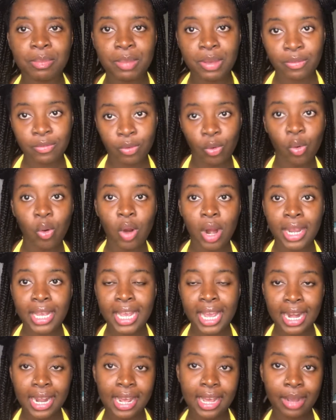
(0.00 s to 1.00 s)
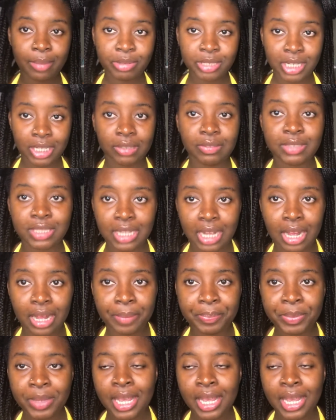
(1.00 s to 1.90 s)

before getting a protective style.